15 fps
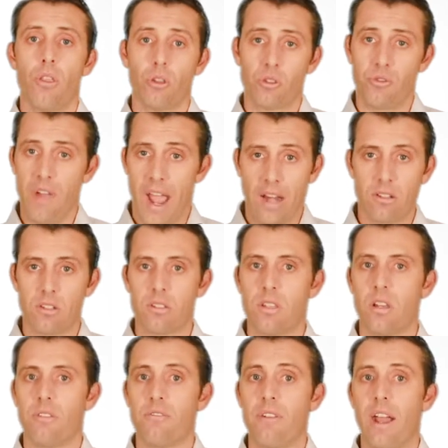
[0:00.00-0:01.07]
those factors
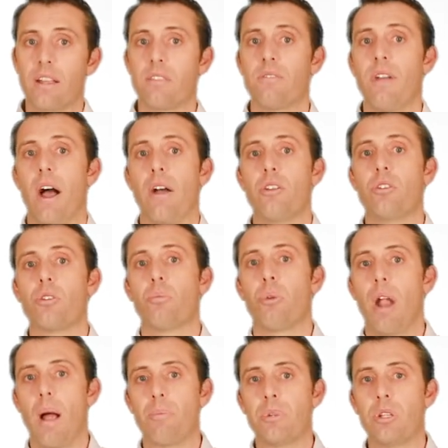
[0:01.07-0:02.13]
that affect the value of the
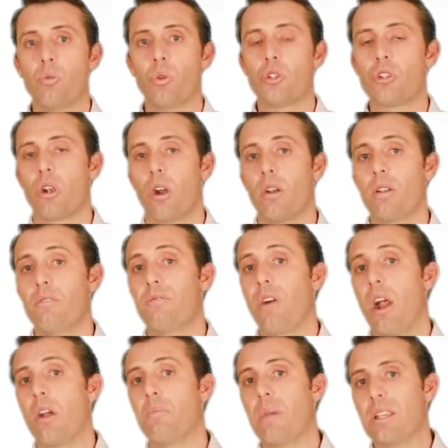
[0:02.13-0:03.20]
property, which are
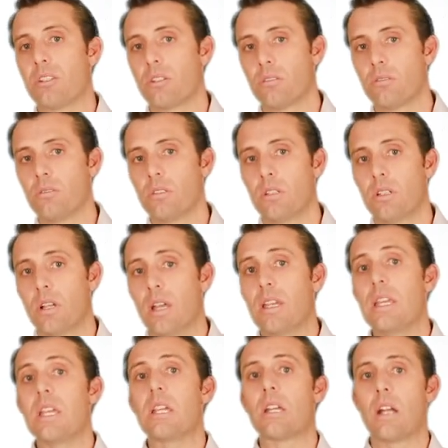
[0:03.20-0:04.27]
environmental
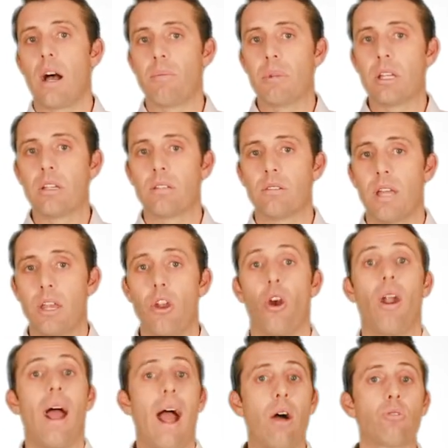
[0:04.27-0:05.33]
and economic and
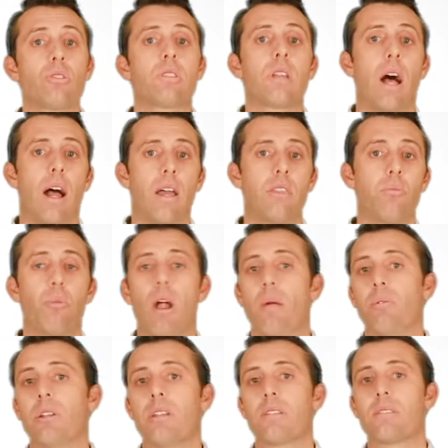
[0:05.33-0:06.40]
are outside the
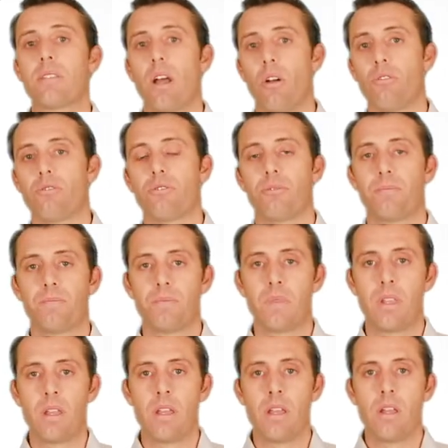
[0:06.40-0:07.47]
property itself.
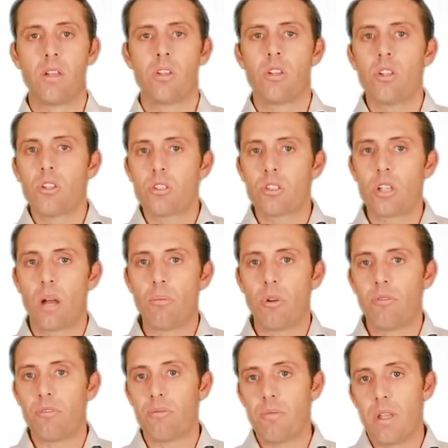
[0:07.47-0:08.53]
Some
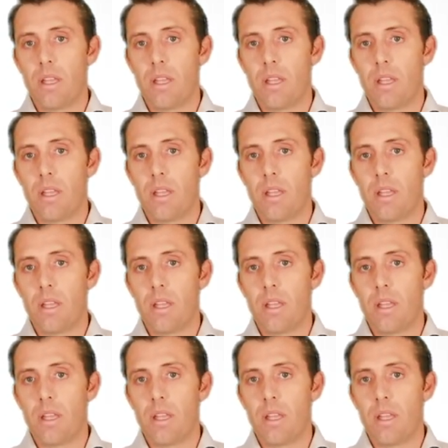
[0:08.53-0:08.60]
of